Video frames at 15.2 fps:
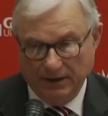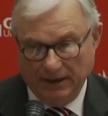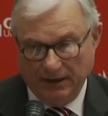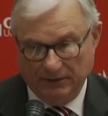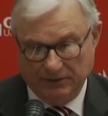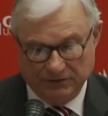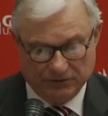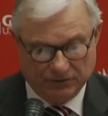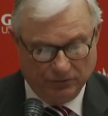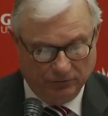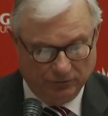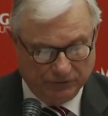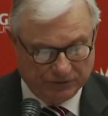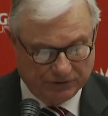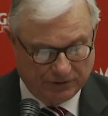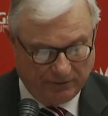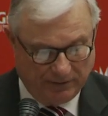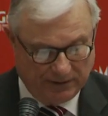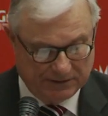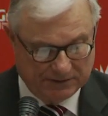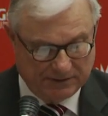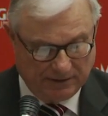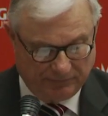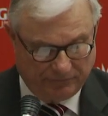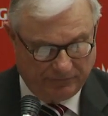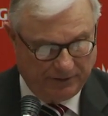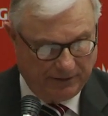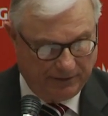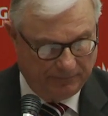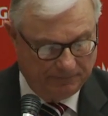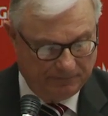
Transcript: and has caused great suffering.